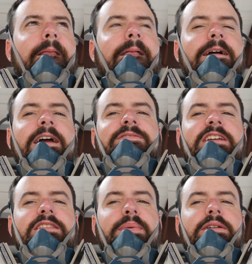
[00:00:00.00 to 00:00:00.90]
I have to
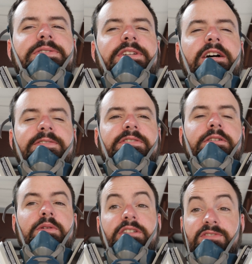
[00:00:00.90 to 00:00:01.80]
take the pedals off,
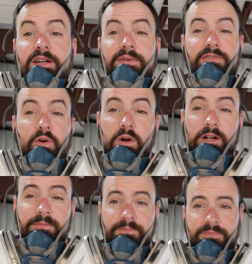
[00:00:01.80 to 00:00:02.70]
which I've done
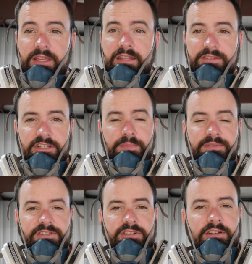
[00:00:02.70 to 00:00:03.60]
before in
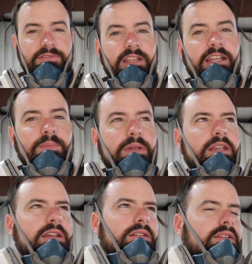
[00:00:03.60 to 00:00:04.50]
supervision of
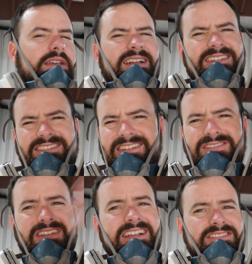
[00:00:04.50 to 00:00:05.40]
A&P and all that kind of stuff.
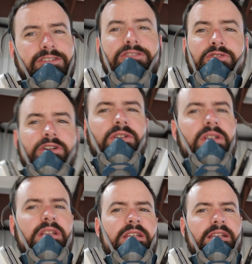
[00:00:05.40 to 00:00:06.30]
You guys know the drill,
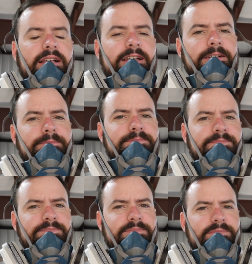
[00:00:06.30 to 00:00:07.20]

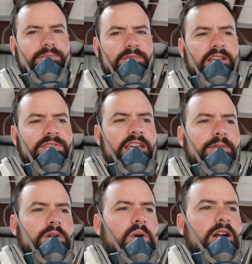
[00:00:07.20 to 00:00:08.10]
FAA
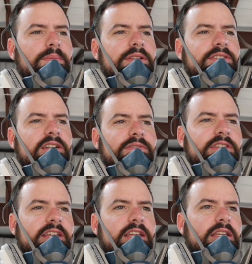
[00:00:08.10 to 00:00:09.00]
requirements and
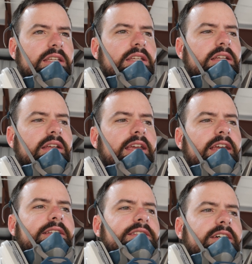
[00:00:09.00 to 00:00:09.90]
everything.
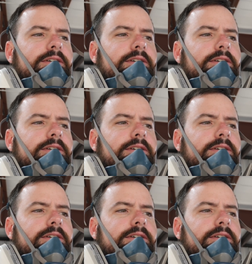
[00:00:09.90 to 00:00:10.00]
And